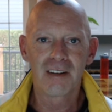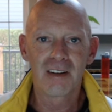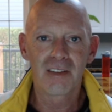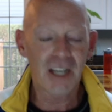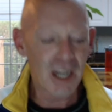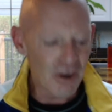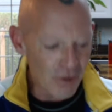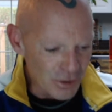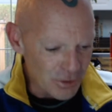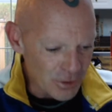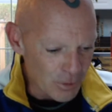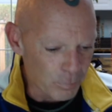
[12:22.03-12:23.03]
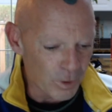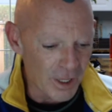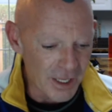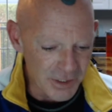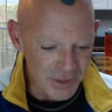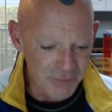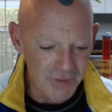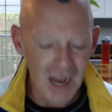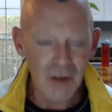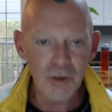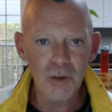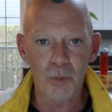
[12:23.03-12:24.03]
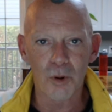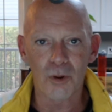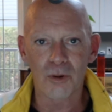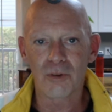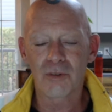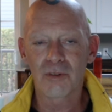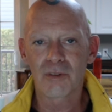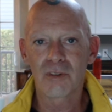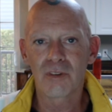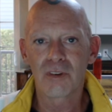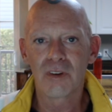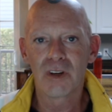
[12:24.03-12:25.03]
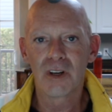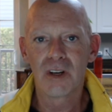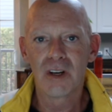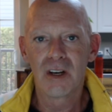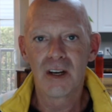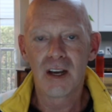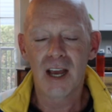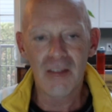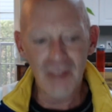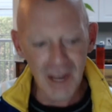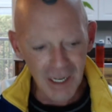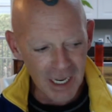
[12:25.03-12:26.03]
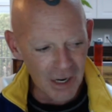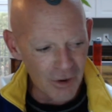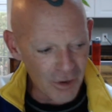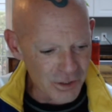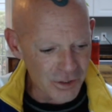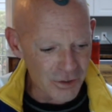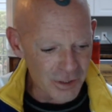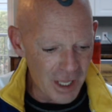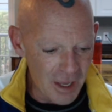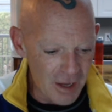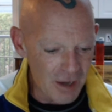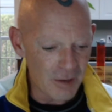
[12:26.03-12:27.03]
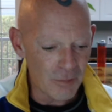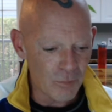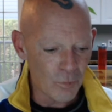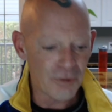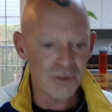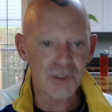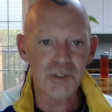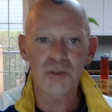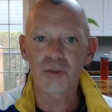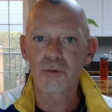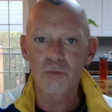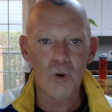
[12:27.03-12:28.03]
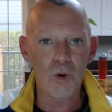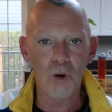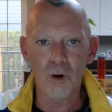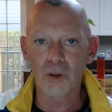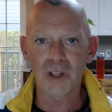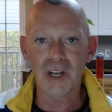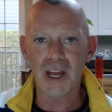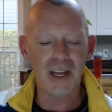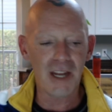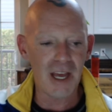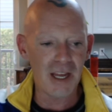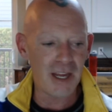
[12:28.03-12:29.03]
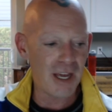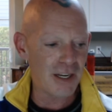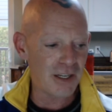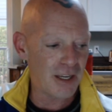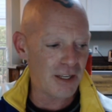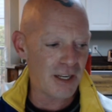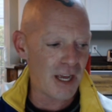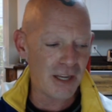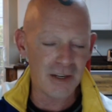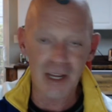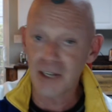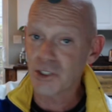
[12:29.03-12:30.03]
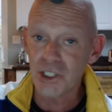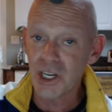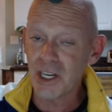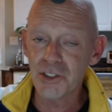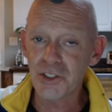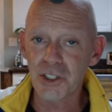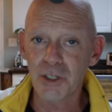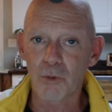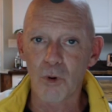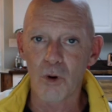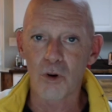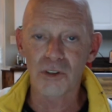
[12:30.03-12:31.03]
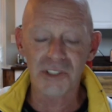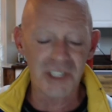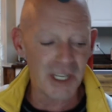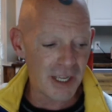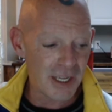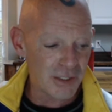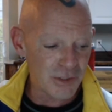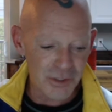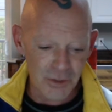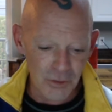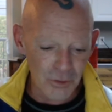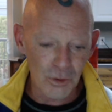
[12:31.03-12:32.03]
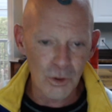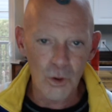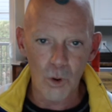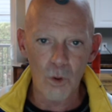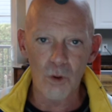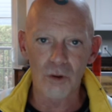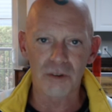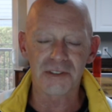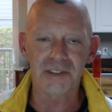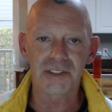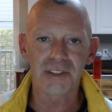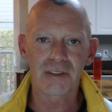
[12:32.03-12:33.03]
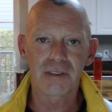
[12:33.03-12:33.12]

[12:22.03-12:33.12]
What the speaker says: The character you play is valuable. And that character came with a certain role and changing roles and certain goals.